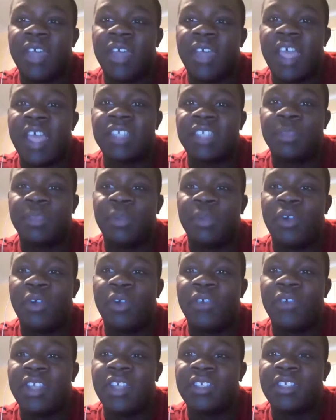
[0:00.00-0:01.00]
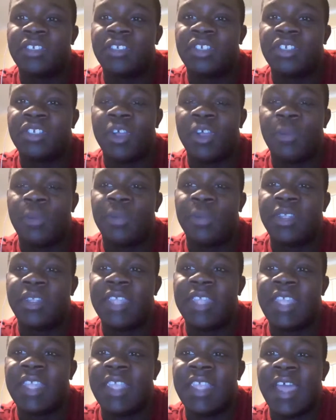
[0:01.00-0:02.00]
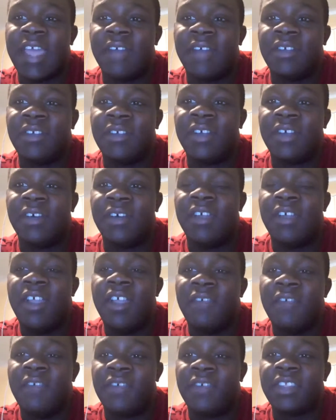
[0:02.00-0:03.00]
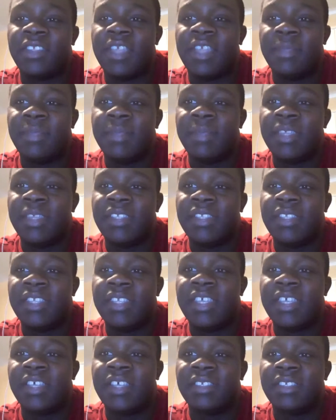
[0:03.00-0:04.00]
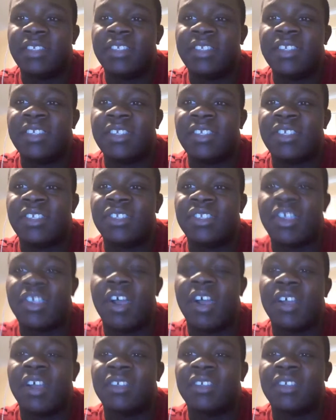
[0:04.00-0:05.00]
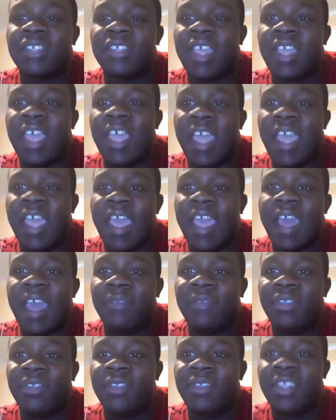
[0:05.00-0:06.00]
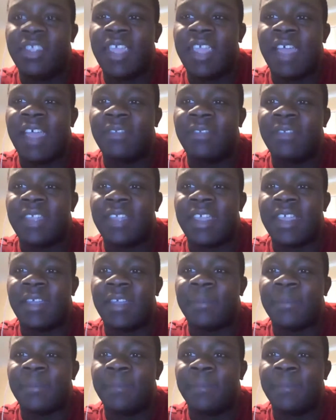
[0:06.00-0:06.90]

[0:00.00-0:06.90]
as the Pro Wrestling Show Predict the Outcome for WWE TLC starts after the countdown.